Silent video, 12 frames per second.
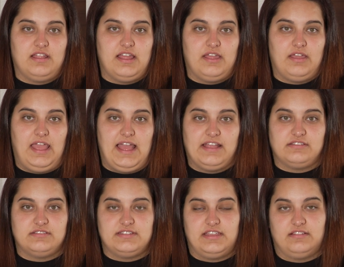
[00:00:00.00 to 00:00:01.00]
I had
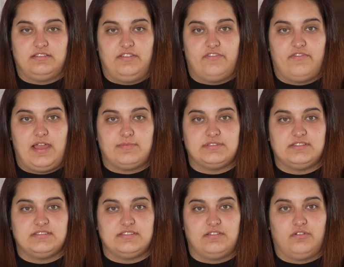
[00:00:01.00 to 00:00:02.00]
to take a leave of
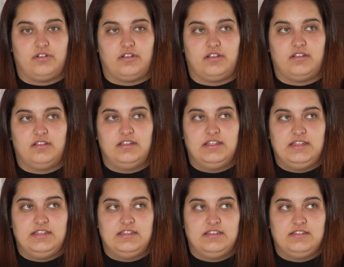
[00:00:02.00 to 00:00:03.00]
absence in order
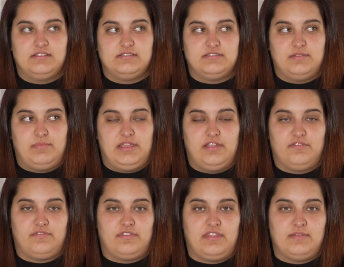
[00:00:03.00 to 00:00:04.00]
to be here
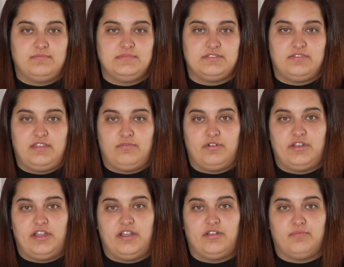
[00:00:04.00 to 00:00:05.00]
for them so they weren't
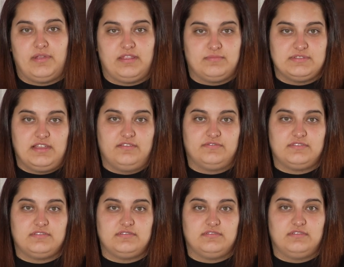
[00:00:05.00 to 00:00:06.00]
here by
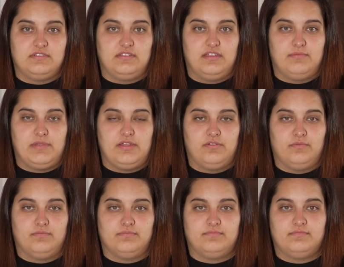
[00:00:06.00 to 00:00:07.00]
themselves in my home.